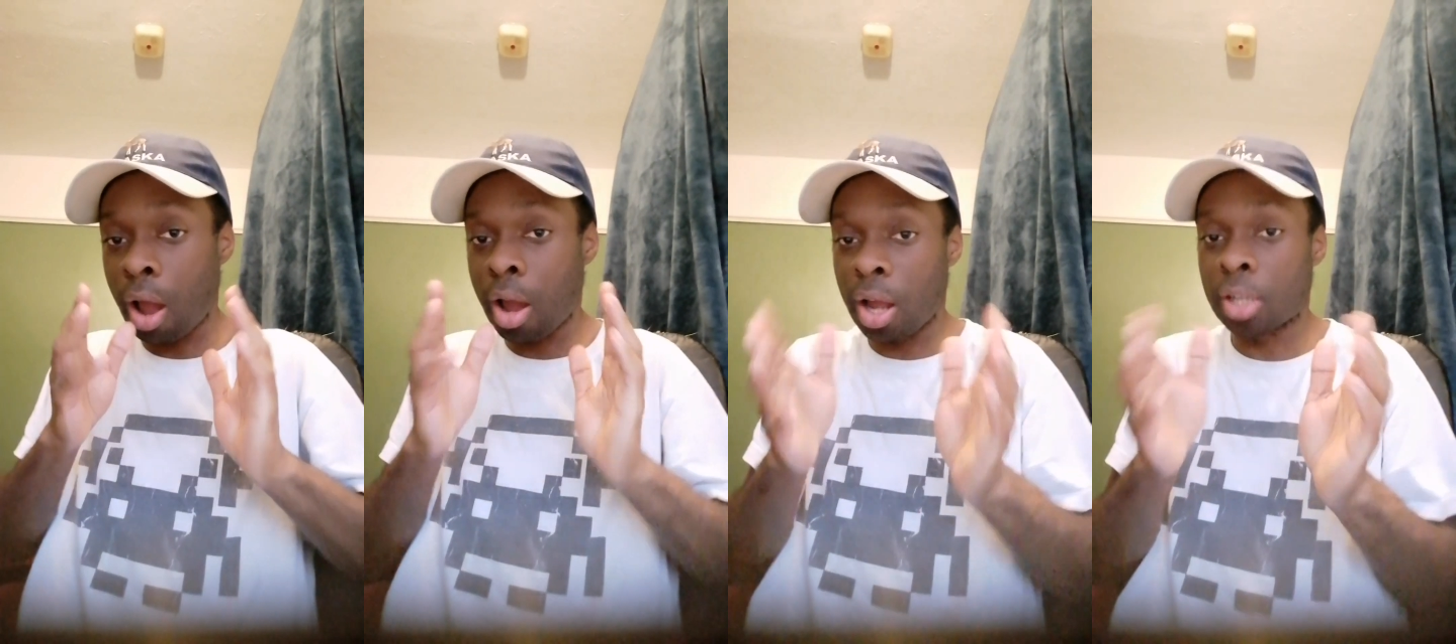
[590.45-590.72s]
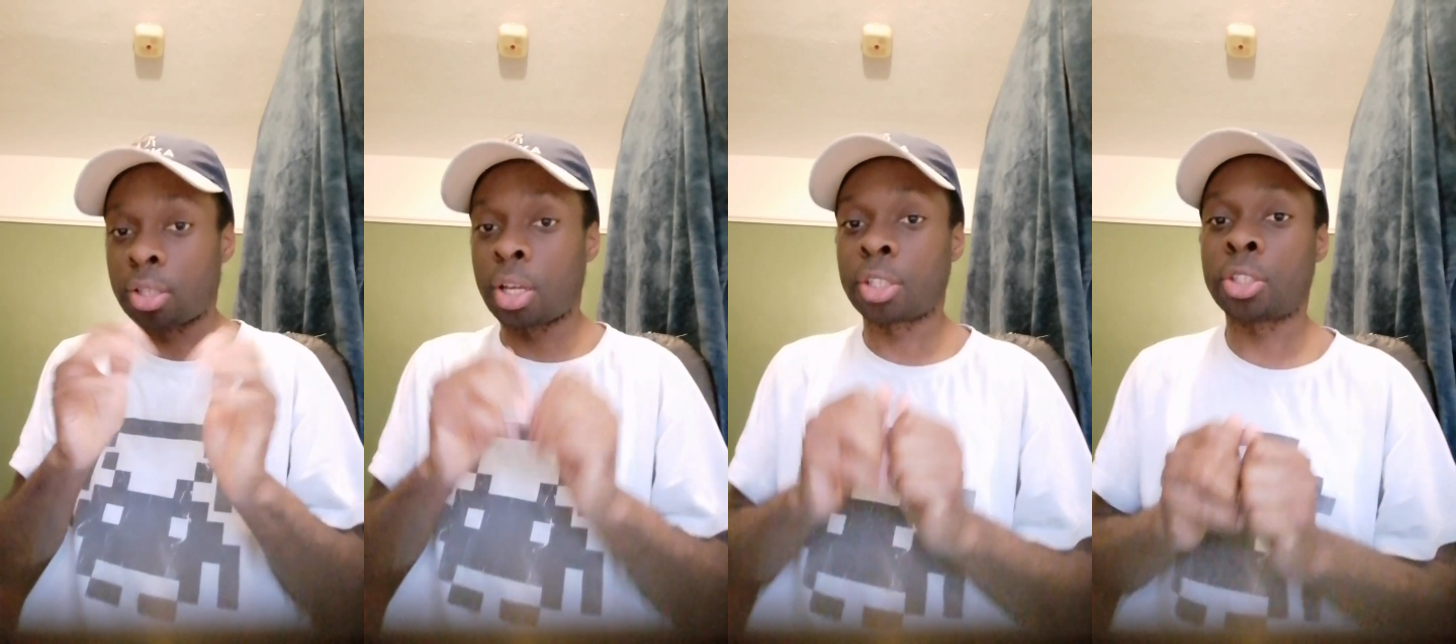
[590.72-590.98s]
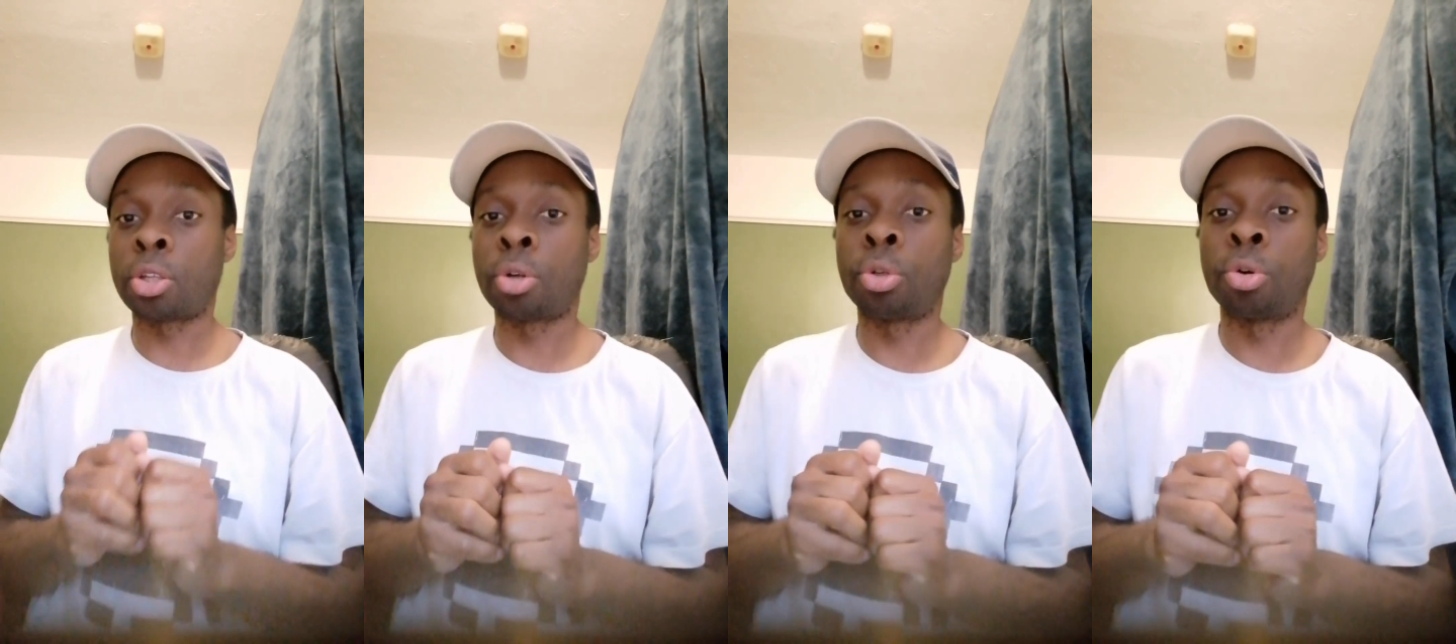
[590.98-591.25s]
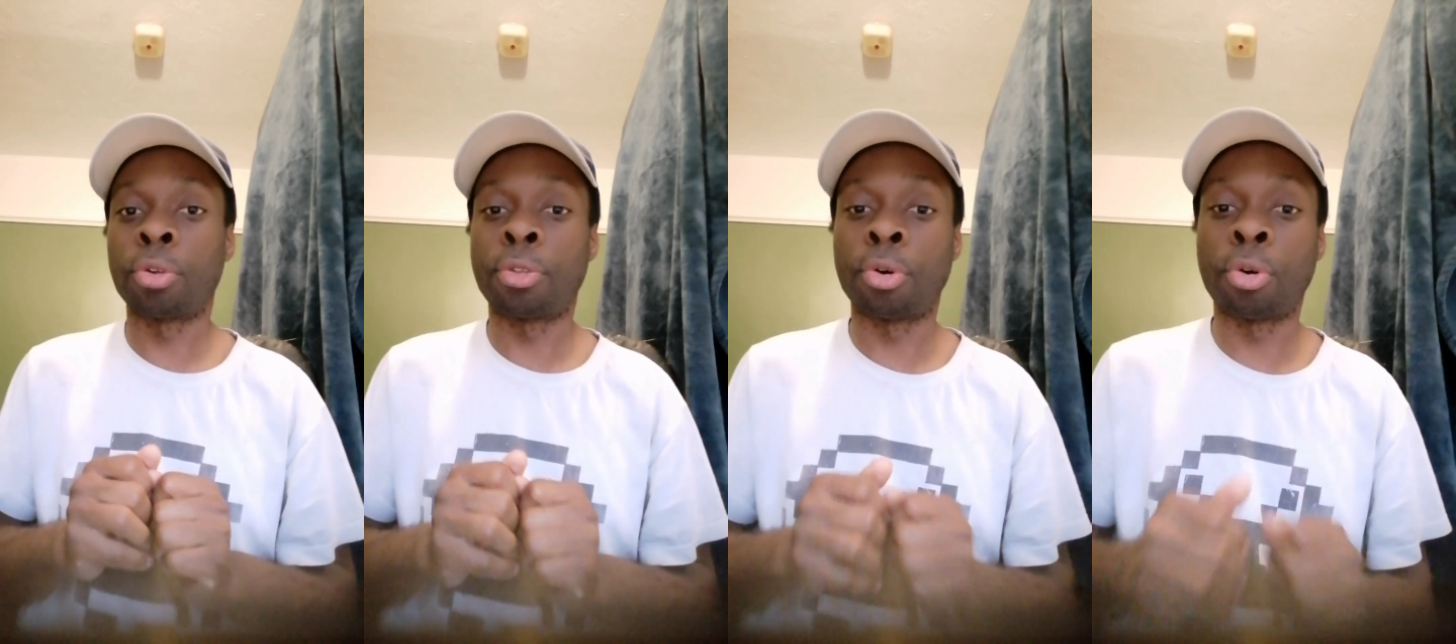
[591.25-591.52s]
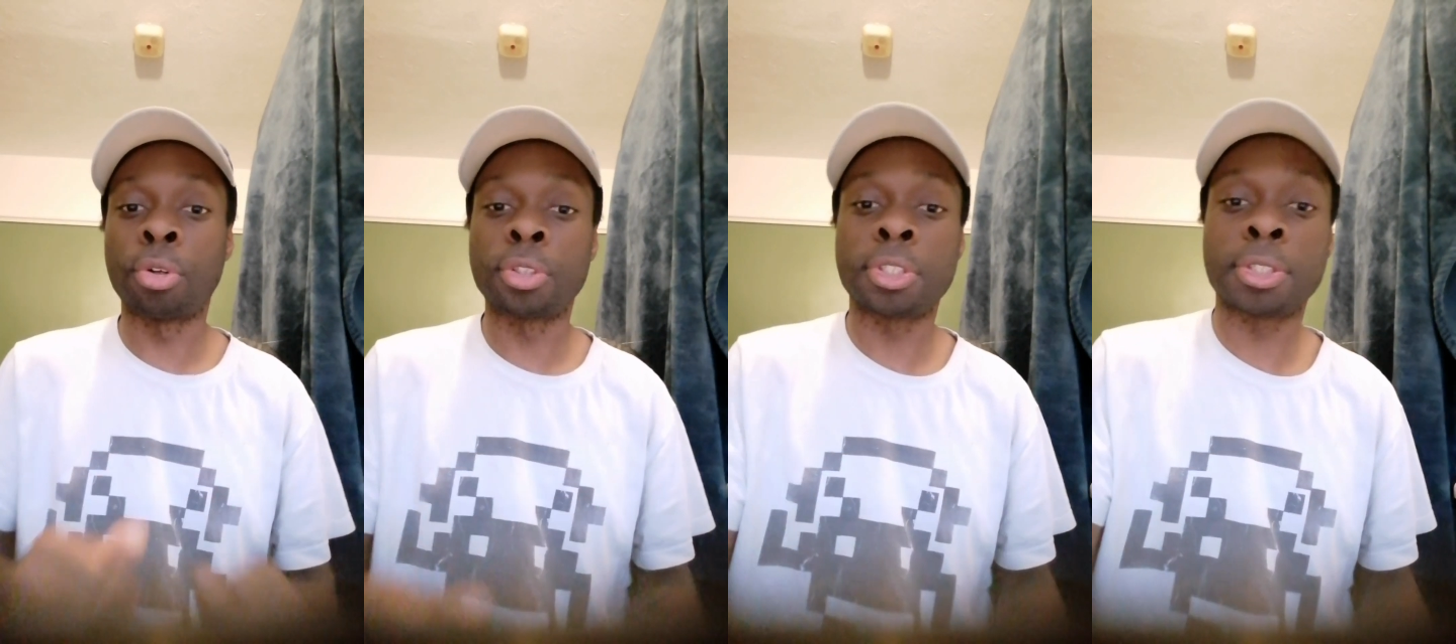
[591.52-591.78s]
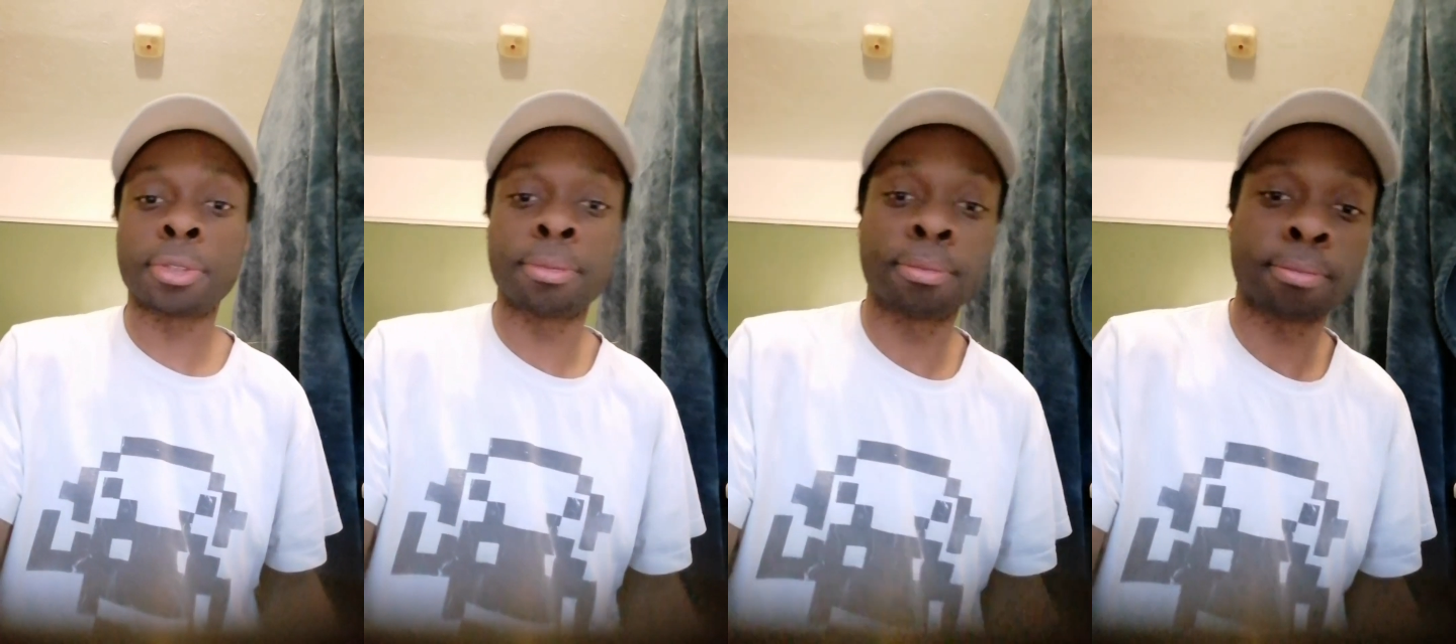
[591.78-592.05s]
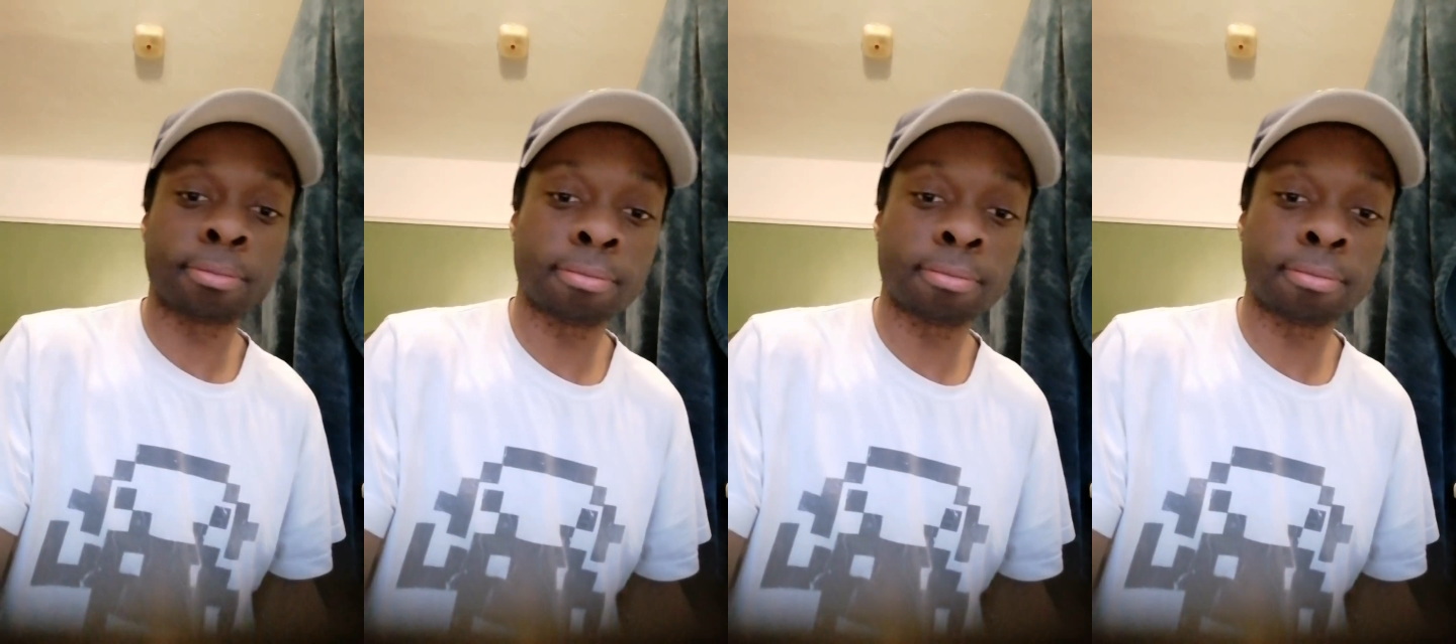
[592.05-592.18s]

I'd like to know your thoughts.